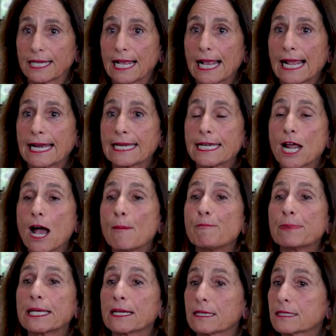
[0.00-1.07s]
And not
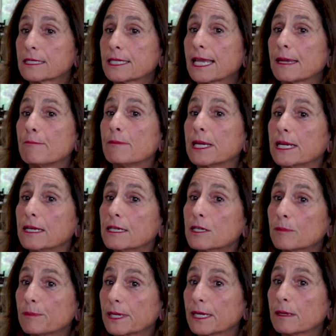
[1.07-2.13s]
because they mean to
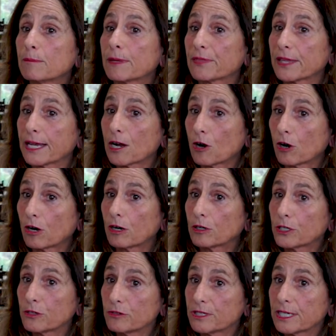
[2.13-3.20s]
be, but they are
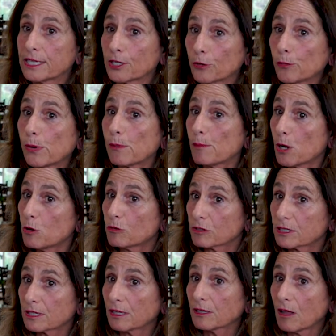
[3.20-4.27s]
using their
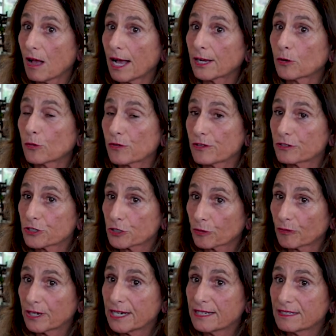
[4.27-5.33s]
remotes a lot or their
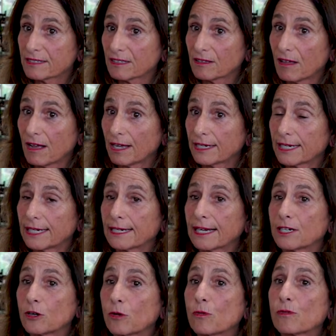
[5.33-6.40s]
screens a lot. And I
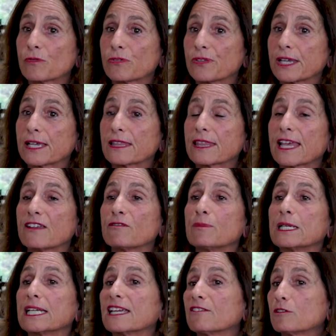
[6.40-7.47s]
don't think they've
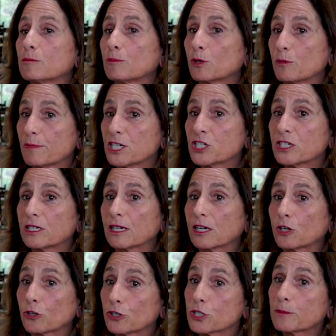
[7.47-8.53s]
been given permission,
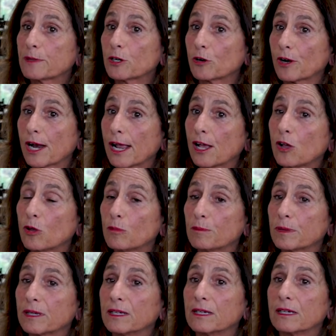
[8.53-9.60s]
encouragement, or help
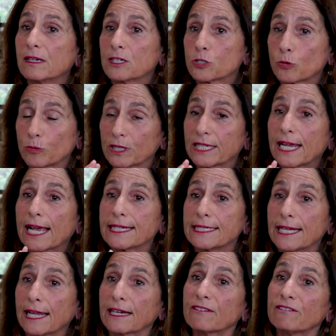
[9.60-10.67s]
to really
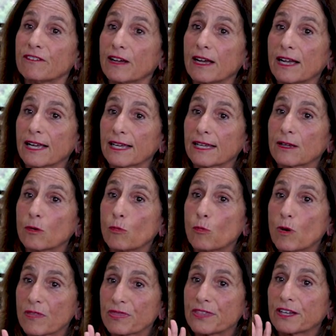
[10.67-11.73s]
identify
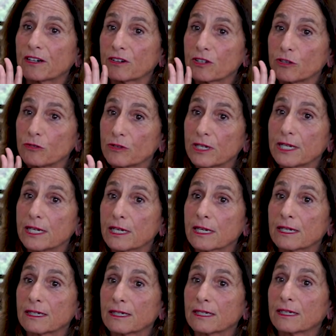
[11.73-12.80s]
what their
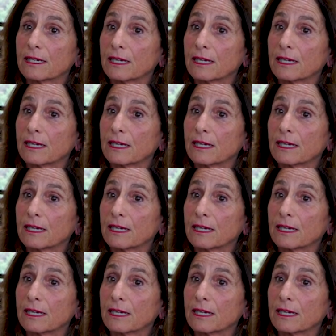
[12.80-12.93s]
unique